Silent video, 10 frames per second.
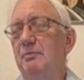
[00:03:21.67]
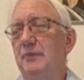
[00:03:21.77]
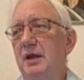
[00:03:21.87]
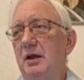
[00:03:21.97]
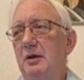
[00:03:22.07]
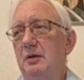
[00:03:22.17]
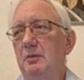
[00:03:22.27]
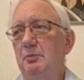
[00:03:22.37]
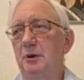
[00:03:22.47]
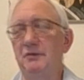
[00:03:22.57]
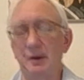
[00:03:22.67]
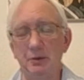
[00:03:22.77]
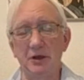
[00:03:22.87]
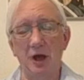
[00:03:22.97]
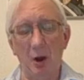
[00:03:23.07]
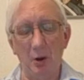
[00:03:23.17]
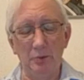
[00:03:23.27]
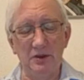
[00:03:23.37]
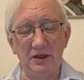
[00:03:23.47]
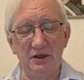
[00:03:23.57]
But they will
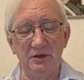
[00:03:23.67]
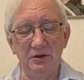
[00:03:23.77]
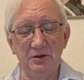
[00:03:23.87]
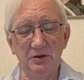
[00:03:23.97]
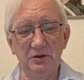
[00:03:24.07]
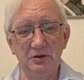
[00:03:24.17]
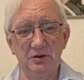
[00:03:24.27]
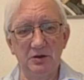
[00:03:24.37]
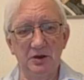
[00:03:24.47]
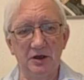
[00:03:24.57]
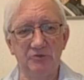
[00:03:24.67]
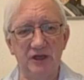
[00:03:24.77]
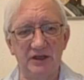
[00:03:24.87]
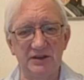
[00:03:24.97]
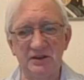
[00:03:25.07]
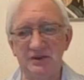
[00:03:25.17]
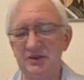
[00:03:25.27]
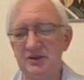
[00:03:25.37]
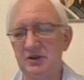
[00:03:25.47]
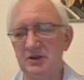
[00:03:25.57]
only
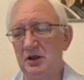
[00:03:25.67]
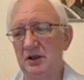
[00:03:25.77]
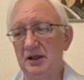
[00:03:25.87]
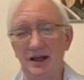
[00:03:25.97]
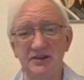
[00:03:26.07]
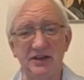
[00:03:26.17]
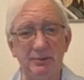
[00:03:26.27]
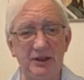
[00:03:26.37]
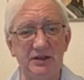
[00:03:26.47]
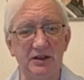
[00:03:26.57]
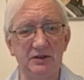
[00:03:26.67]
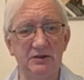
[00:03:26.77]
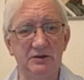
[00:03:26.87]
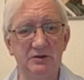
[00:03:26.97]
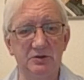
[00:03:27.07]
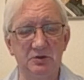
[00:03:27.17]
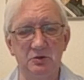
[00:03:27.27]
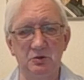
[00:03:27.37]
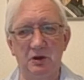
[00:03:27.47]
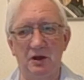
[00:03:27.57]
accredit legacy media.
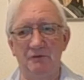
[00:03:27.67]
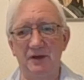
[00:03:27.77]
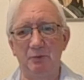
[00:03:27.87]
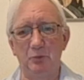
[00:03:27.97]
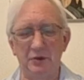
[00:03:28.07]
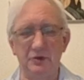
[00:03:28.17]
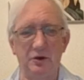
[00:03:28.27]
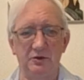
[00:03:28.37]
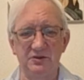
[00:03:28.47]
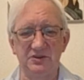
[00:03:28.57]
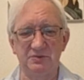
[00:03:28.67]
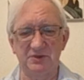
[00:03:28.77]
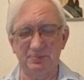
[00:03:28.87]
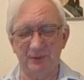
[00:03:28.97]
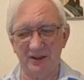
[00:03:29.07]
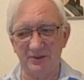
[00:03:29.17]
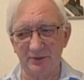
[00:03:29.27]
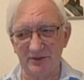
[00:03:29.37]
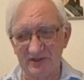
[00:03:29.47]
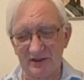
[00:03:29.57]
They will not.
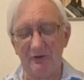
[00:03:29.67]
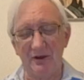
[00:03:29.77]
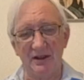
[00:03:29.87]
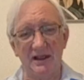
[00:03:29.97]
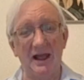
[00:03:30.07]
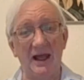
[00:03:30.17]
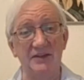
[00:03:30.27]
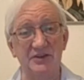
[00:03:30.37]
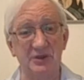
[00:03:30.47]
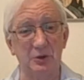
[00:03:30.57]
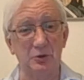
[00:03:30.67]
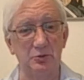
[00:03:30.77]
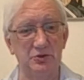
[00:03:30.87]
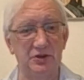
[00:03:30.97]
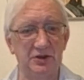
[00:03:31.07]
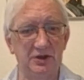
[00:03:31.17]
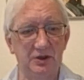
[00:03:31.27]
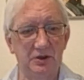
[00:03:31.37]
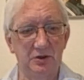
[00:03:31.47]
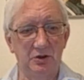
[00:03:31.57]
They specifically exclude
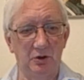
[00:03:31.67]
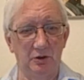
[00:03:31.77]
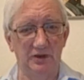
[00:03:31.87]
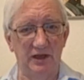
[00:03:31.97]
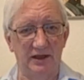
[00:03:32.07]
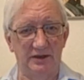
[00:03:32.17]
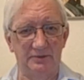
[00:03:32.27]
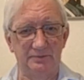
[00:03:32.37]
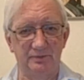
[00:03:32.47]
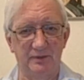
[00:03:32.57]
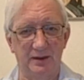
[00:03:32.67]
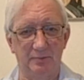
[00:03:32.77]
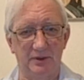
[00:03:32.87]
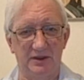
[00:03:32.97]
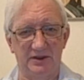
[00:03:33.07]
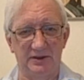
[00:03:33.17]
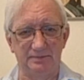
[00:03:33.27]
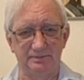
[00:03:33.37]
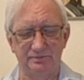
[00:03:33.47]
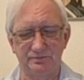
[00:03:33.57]
online
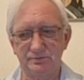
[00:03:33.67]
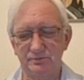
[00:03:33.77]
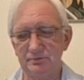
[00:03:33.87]
media.